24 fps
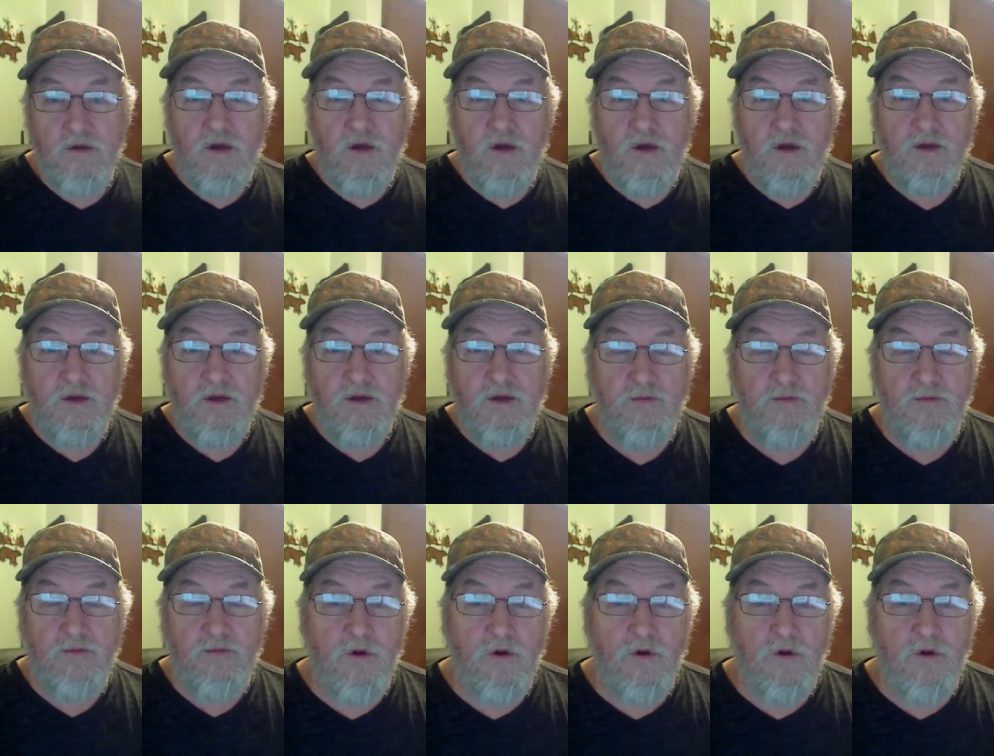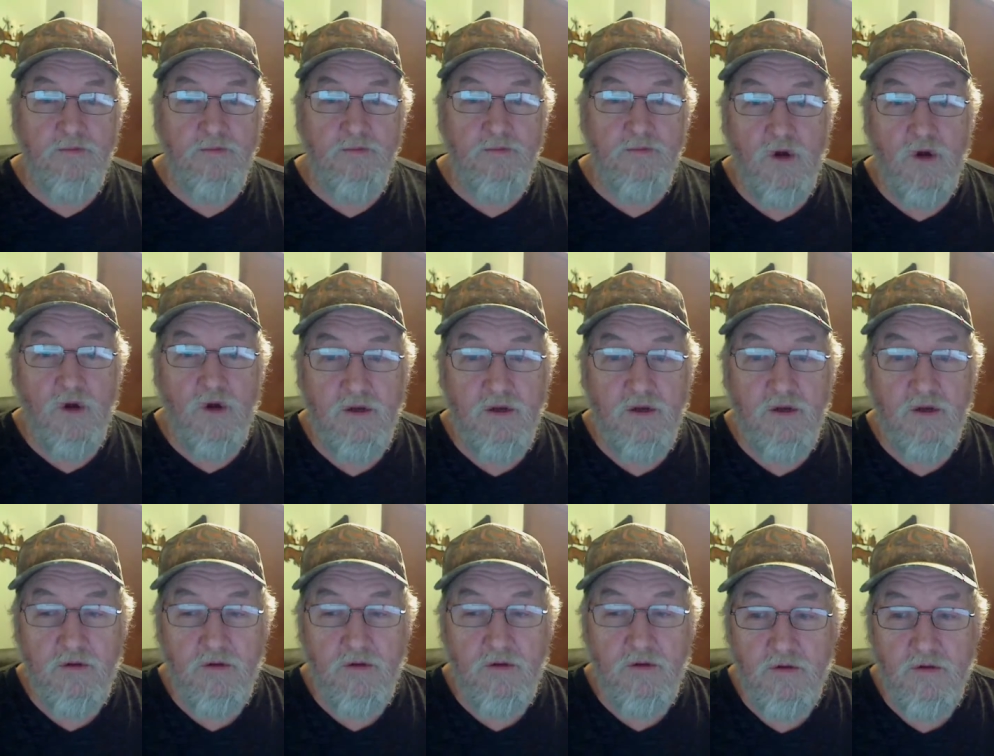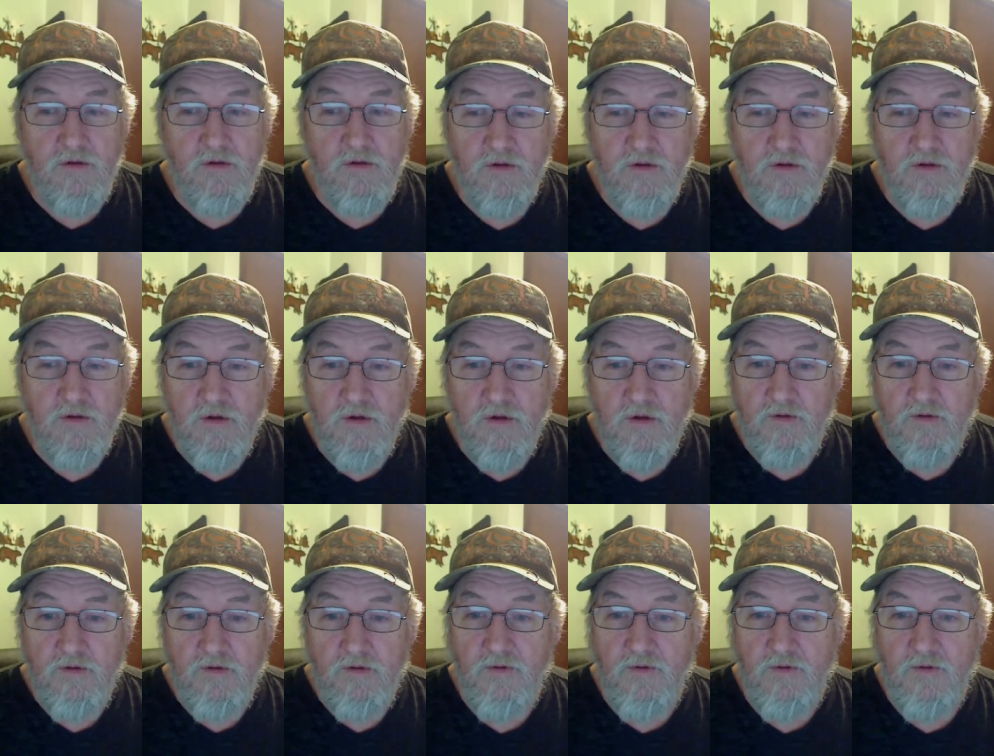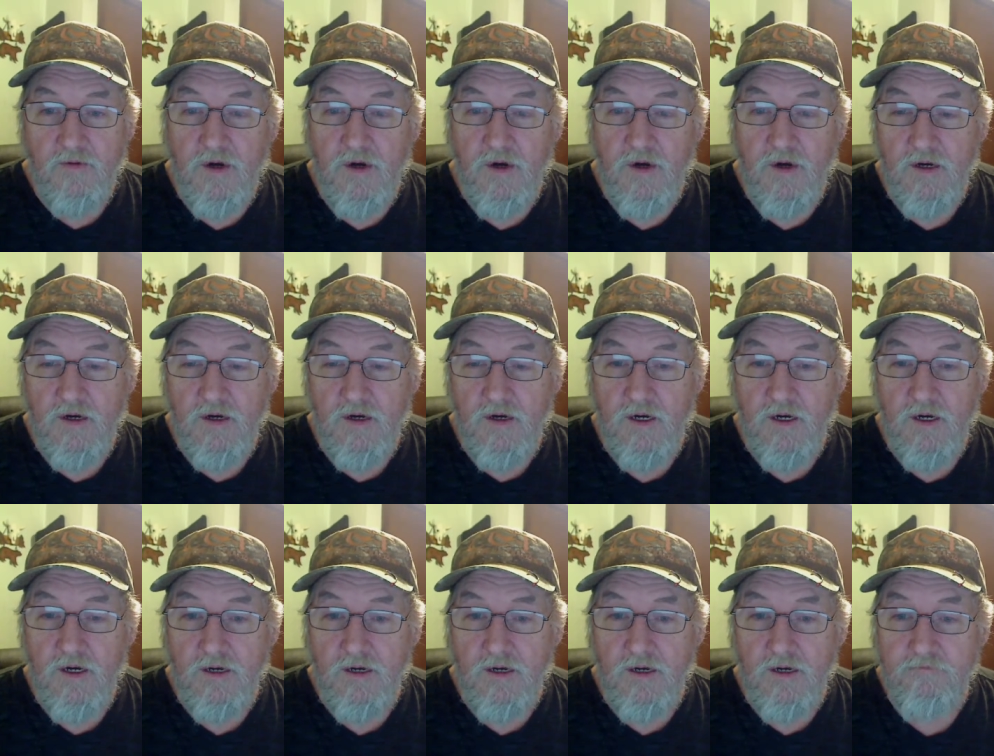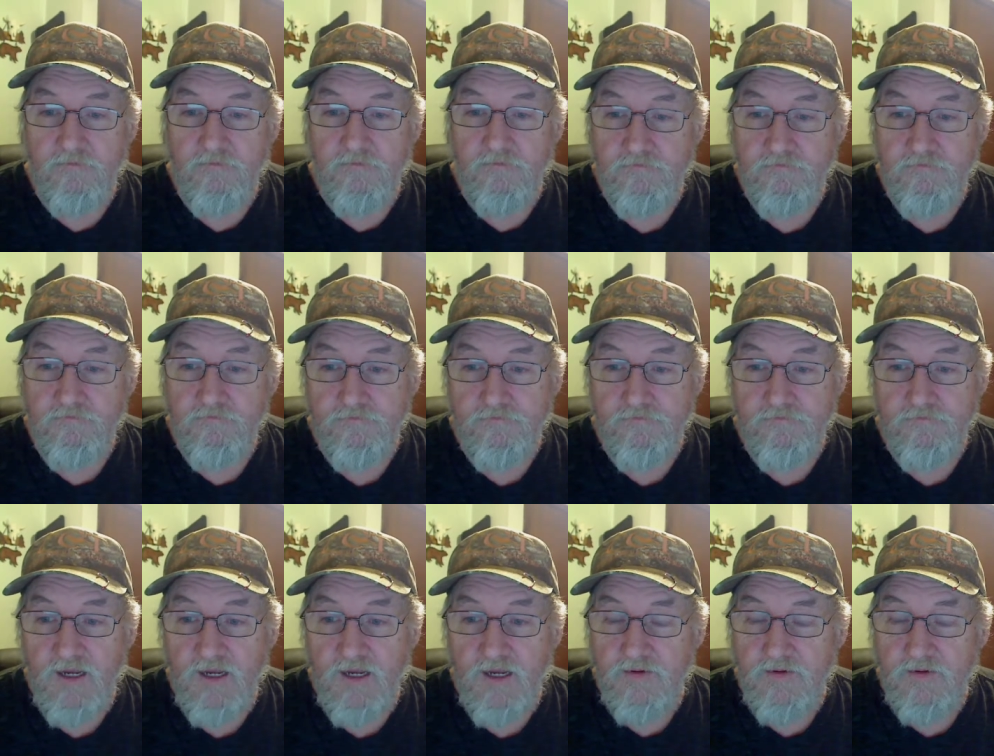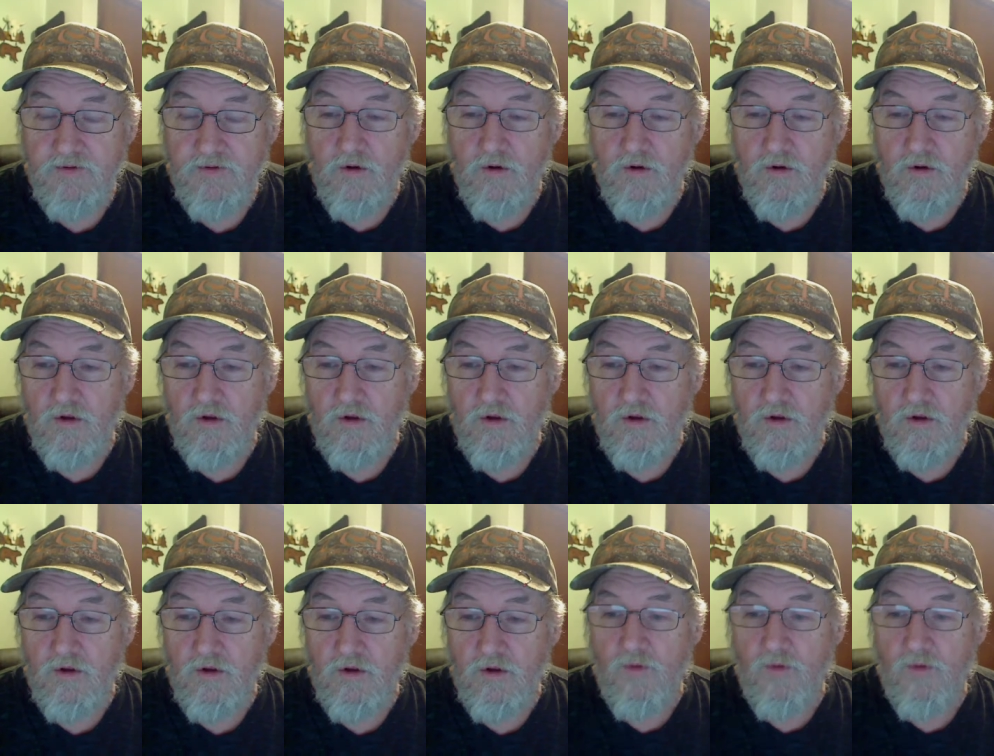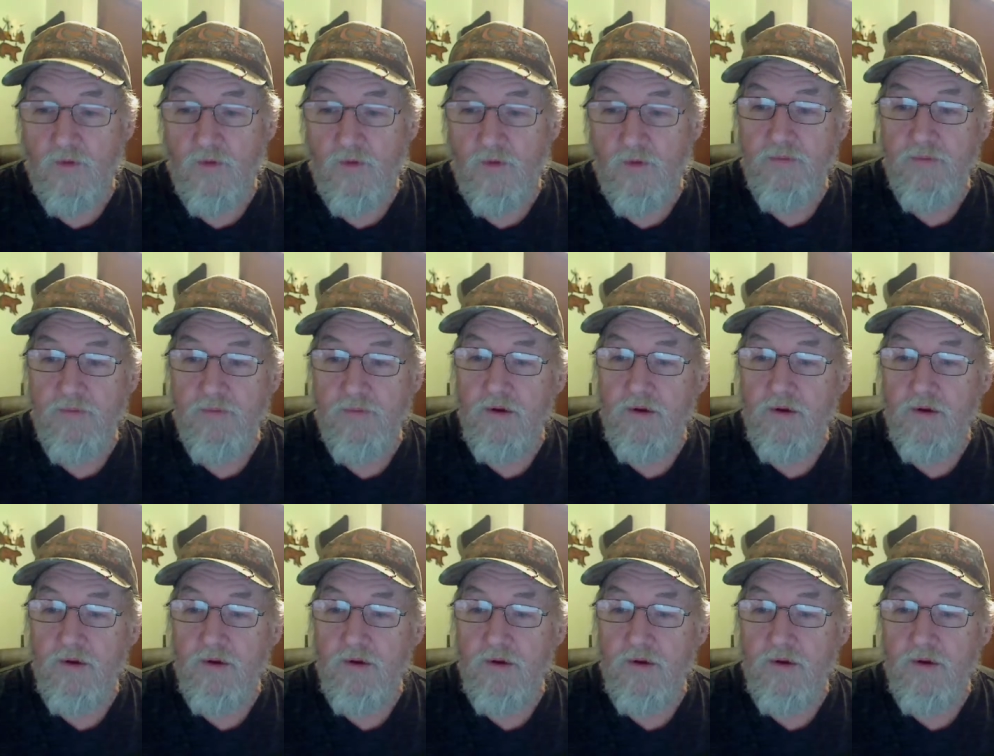I got some early morning from Peterson Early Morning Pipe.